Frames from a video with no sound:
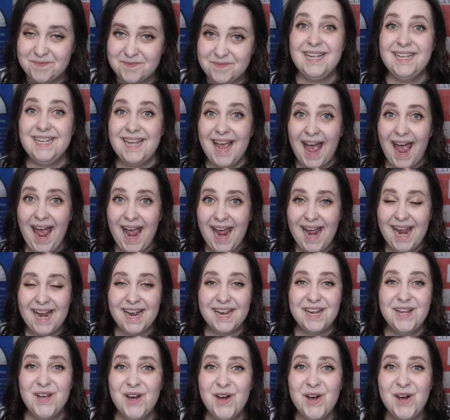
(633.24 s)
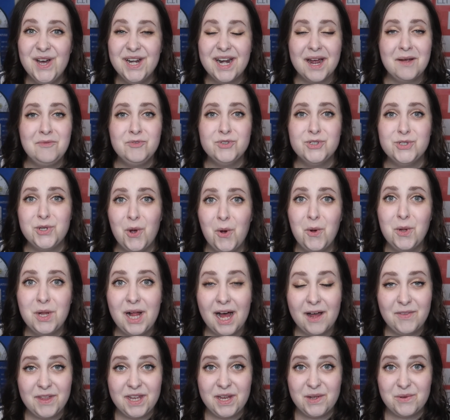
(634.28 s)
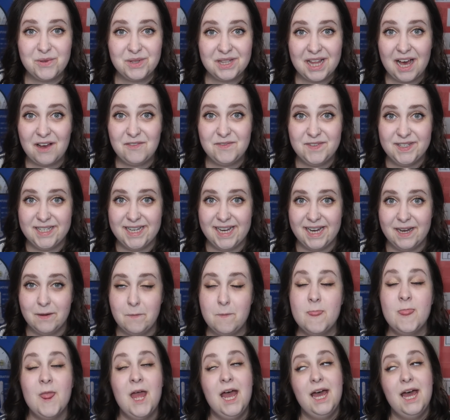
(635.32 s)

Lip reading: Yay, good. I'm so glad that you loved it.